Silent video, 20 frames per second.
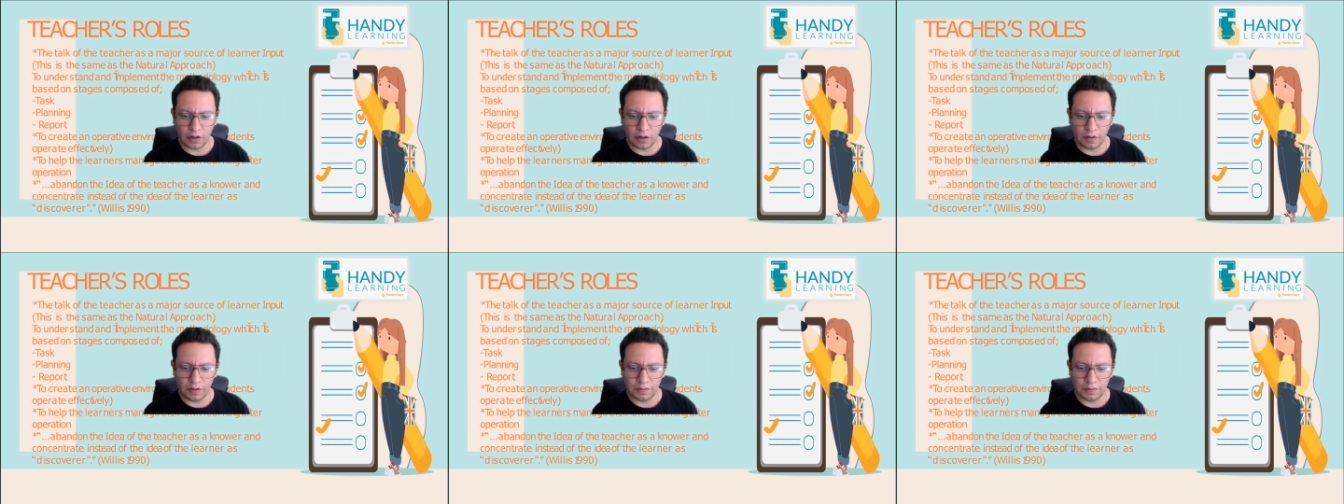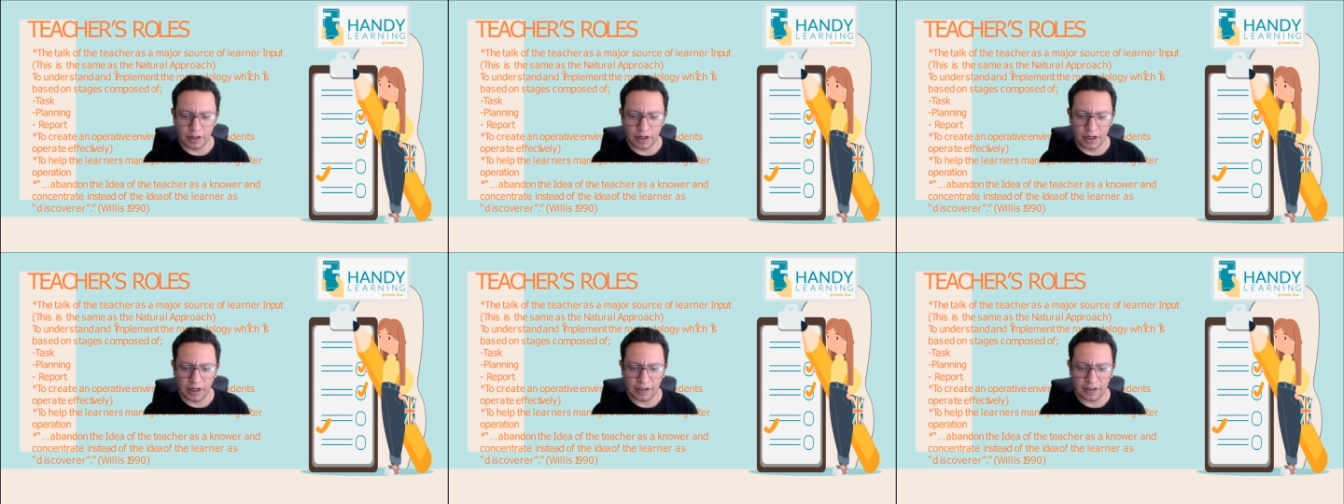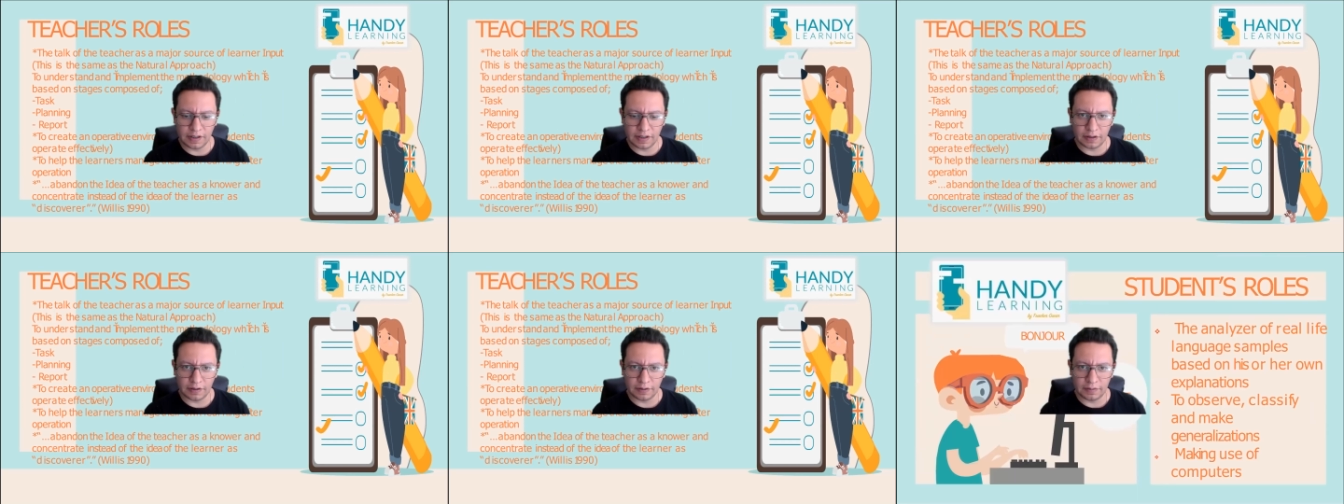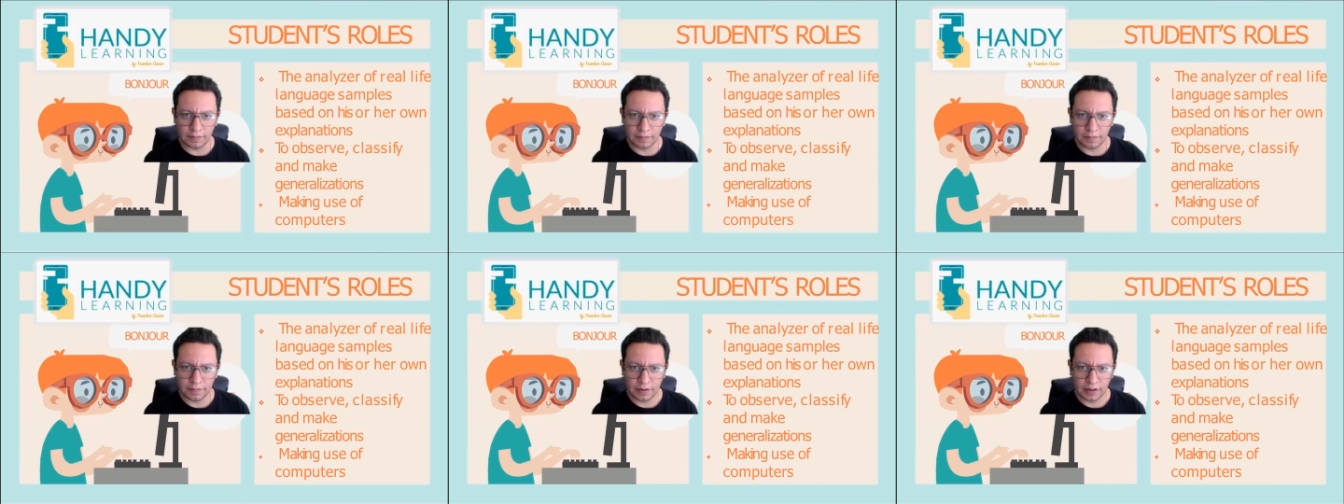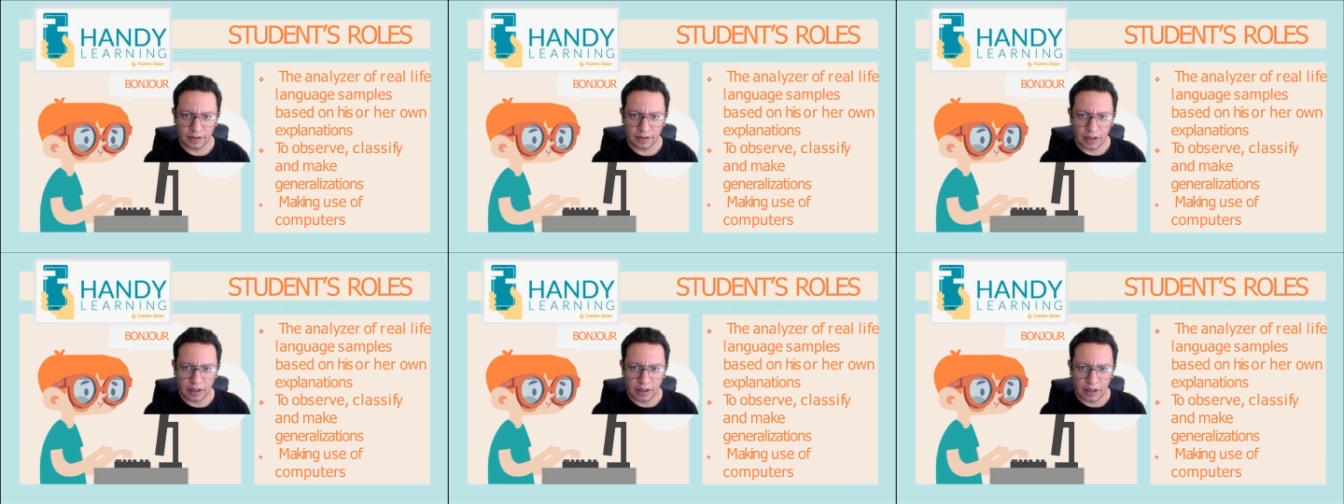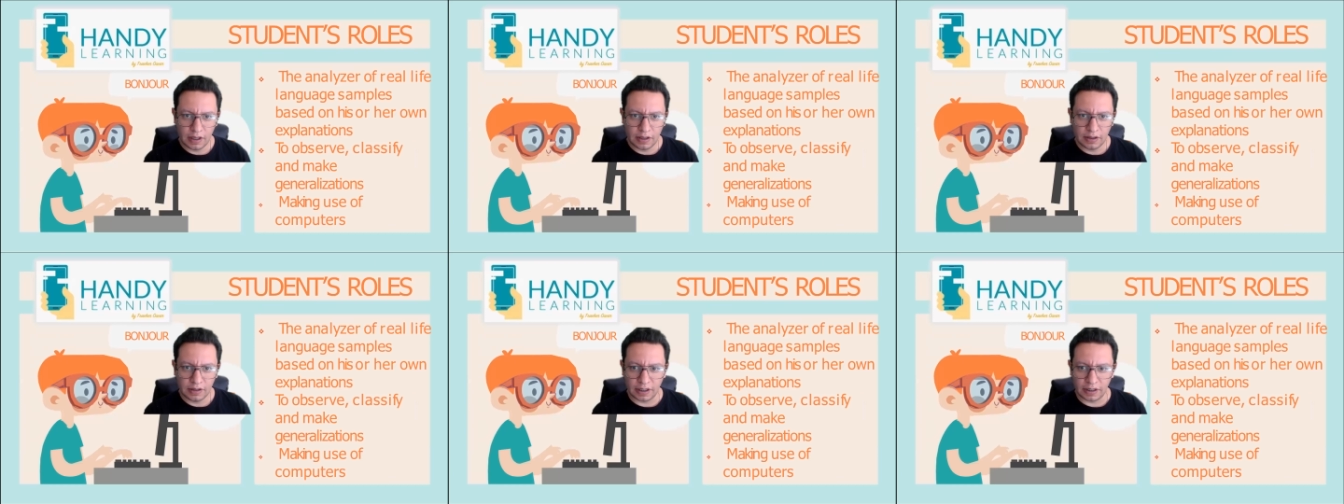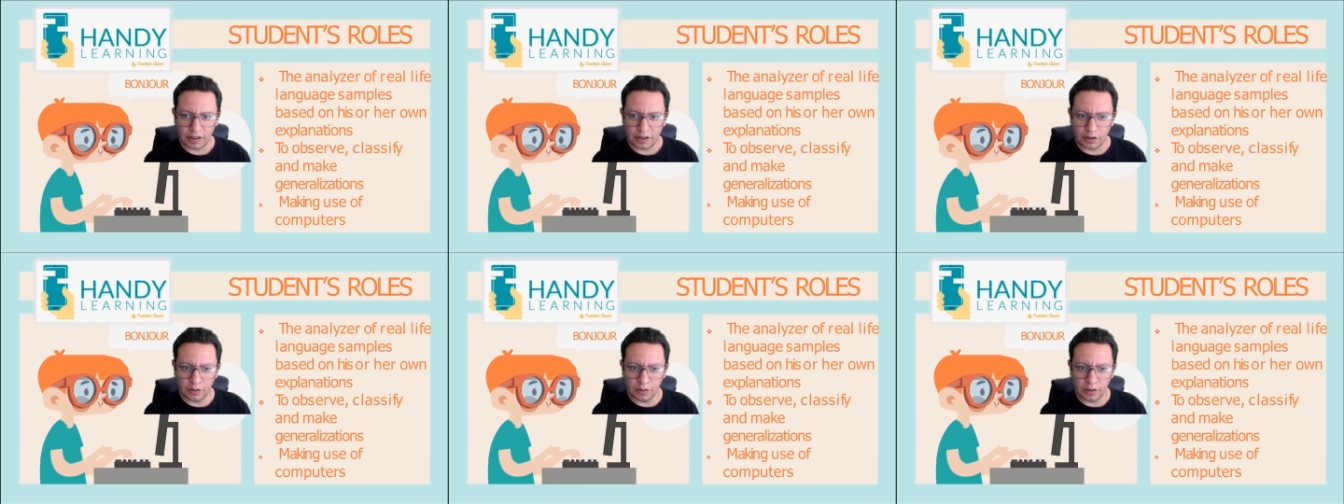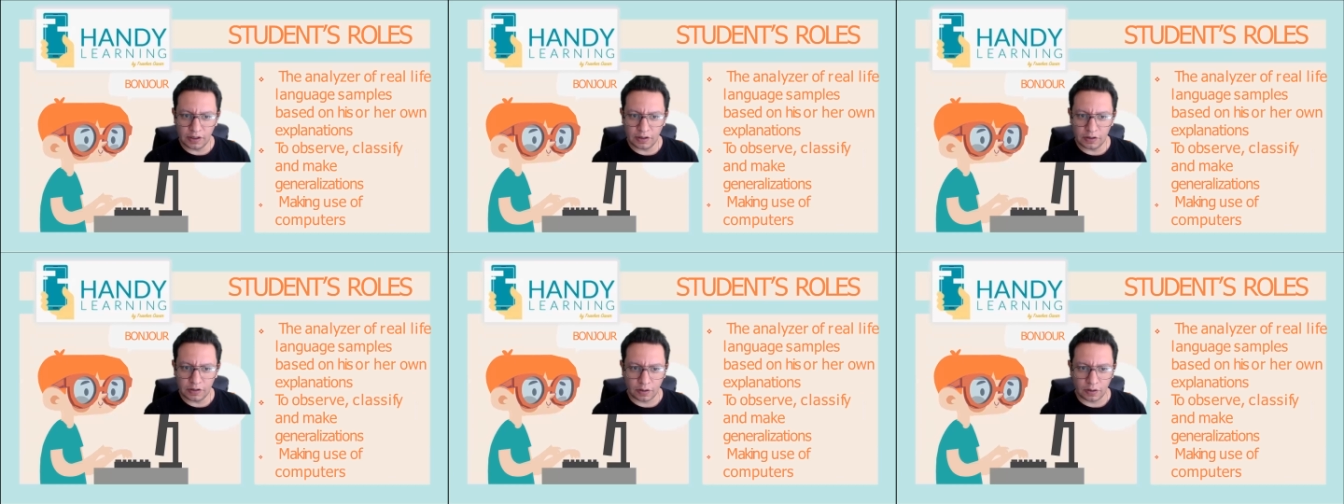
of the lesson. The student's